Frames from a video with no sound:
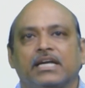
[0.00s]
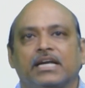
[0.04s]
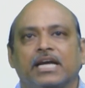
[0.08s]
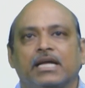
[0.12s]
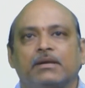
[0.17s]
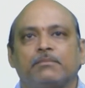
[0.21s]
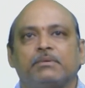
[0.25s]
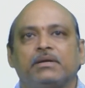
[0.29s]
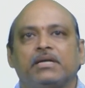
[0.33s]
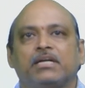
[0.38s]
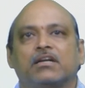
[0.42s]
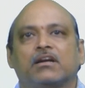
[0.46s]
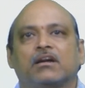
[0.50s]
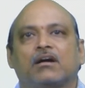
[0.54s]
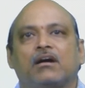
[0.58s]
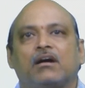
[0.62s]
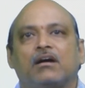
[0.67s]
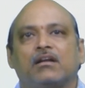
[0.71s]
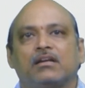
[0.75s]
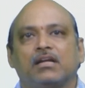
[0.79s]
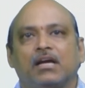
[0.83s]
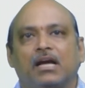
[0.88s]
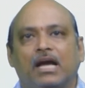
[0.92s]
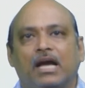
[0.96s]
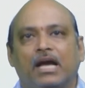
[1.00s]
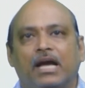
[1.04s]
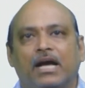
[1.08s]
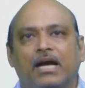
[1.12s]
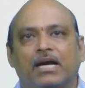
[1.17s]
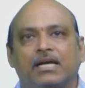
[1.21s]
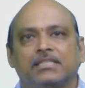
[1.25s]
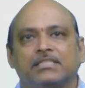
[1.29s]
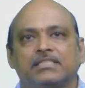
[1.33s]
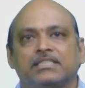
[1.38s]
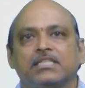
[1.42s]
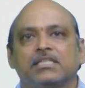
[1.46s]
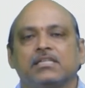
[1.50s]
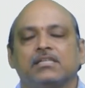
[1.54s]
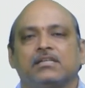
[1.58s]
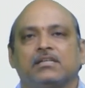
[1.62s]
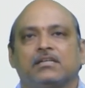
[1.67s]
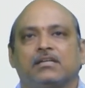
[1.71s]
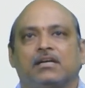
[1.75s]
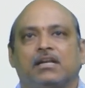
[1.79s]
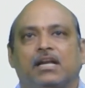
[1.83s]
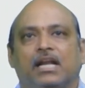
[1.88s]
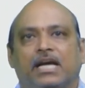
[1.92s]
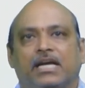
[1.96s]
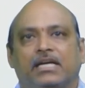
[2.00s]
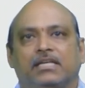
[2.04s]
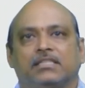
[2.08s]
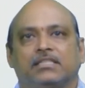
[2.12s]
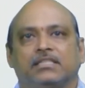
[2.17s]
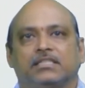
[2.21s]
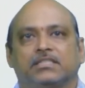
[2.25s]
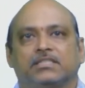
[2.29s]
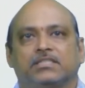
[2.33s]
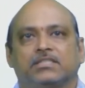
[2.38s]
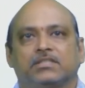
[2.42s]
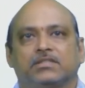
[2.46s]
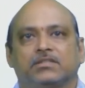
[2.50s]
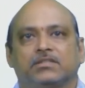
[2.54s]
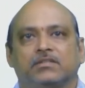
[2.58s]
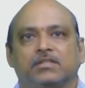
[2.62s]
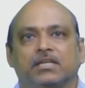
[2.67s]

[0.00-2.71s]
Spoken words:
can be drawn as like this.